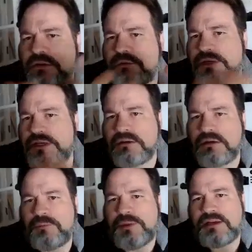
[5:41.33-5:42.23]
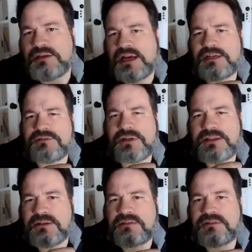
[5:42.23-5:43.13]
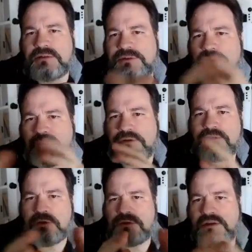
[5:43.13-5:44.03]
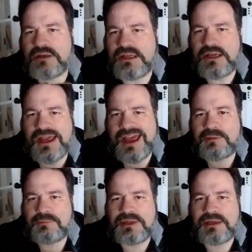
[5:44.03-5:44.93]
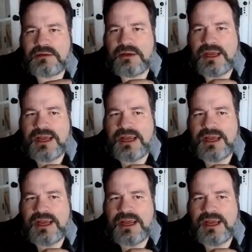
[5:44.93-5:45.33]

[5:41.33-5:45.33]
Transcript: career of being kind of like this focused OCD admin